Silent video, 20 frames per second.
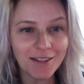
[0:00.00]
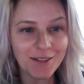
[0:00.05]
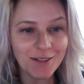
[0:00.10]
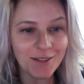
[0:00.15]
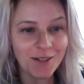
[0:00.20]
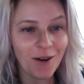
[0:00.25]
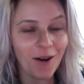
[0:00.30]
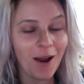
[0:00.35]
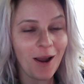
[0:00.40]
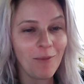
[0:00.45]

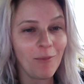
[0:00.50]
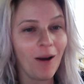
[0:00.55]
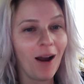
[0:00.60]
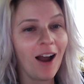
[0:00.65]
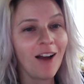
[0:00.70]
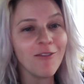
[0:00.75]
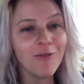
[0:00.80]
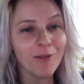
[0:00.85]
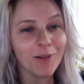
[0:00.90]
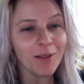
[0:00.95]
so
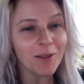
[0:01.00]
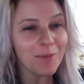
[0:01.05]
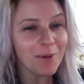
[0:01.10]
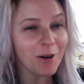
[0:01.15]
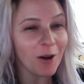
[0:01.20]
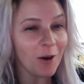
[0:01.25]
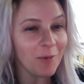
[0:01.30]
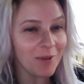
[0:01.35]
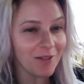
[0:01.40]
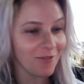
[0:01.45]
I've really been
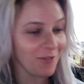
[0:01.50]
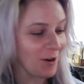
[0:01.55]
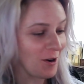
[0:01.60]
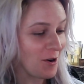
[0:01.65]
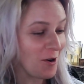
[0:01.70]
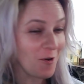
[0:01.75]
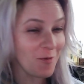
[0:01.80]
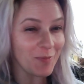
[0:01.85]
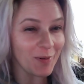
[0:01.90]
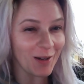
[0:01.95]
hoping for a
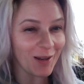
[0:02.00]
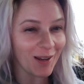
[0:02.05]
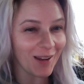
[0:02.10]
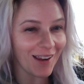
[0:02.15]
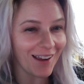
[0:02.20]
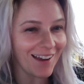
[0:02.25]
notebook.